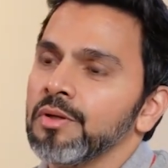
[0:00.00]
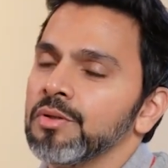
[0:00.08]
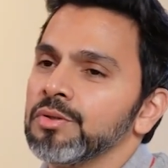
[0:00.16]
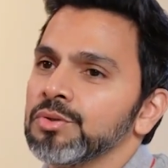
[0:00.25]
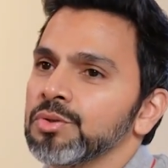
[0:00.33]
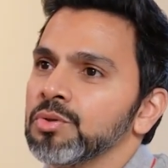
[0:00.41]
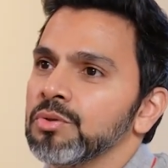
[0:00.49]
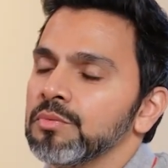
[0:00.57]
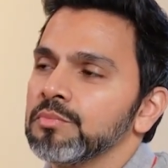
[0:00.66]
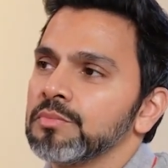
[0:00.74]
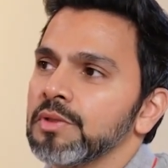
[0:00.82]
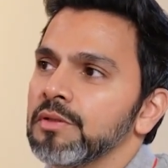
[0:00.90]
So
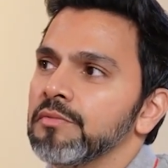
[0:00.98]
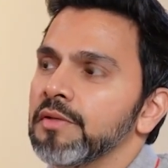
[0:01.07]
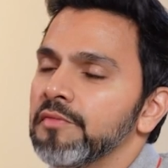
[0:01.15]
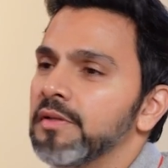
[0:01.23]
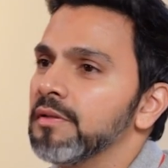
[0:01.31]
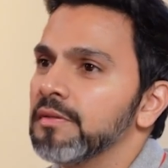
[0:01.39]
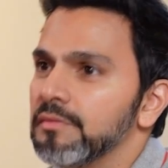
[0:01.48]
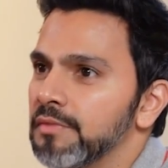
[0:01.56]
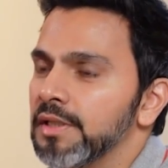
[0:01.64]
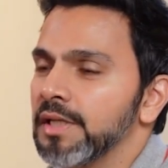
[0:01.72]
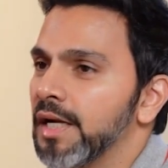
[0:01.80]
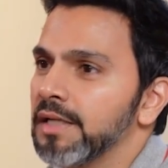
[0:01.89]
when we
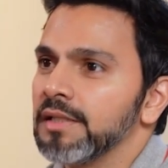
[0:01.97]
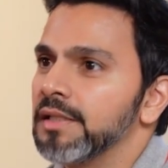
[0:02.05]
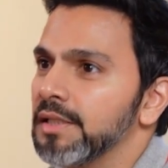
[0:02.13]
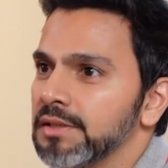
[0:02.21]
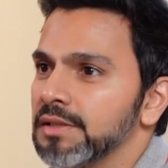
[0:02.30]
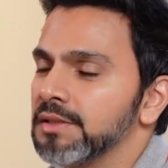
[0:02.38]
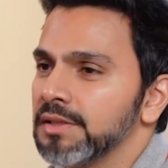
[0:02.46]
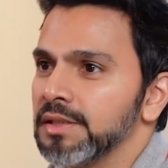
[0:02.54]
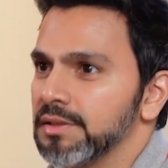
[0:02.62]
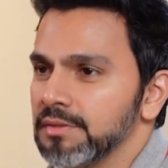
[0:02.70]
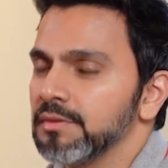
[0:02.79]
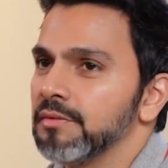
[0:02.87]
were at a nascent
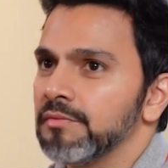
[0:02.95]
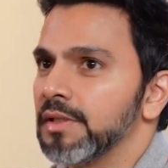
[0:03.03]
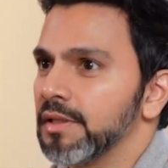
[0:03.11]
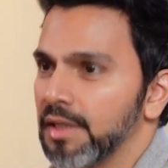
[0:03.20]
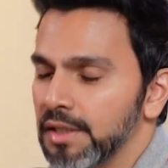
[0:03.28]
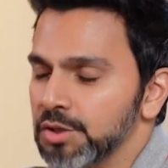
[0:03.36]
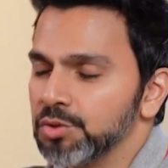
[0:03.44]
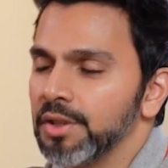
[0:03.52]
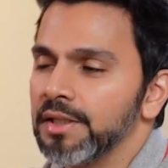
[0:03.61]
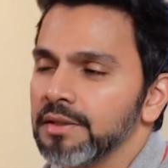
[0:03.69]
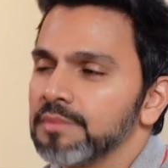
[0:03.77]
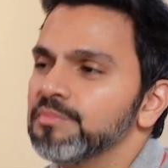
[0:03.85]
stage, when I
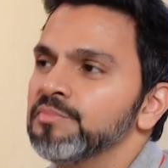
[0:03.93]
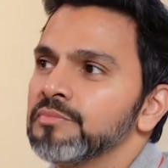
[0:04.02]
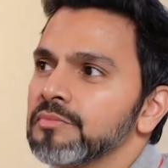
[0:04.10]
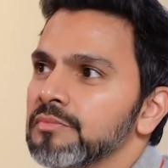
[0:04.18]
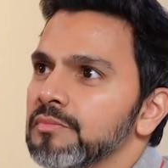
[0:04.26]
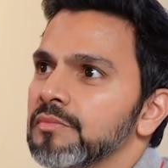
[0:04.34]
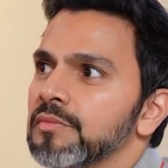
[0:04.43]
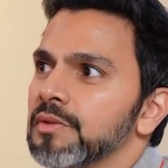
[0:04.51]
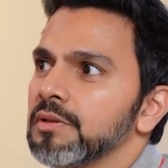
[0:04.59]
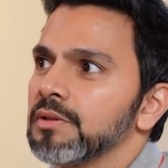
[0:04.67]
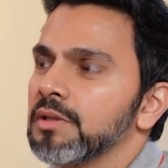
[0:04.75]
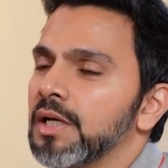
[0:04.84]
joined,
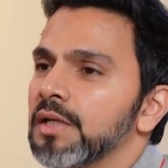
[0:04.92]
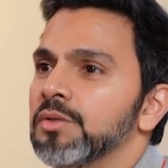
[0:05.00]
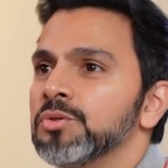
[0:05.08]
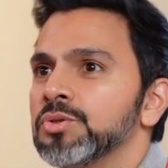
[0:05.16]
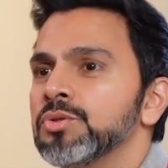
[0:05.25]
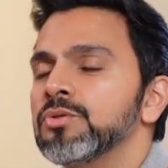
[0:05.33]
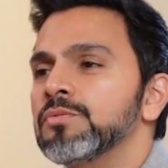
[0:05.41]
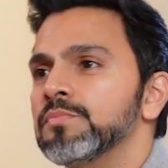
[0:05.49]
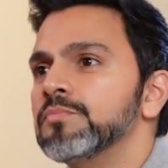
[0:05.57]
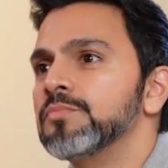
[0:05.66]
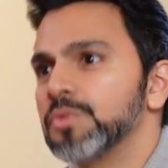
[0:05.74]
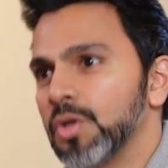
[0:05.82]
I used to
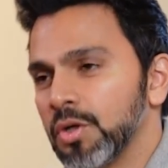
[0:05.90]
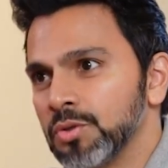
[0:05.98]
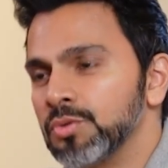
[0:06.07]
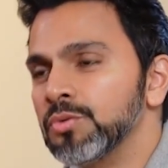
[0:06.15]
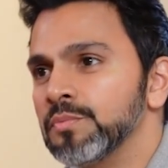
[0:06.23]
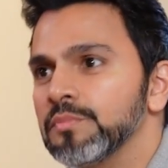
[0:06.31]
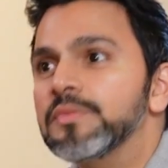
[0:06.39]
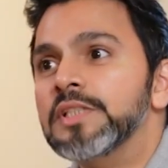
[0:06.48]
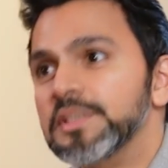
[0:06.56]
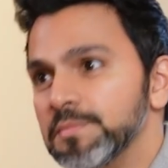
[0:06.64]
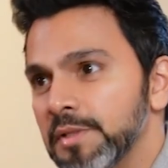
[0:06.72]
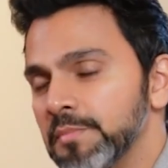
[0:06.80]
talk to
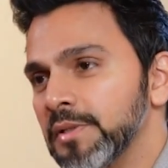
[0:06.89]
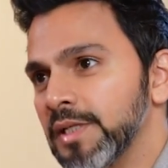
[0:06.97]
these people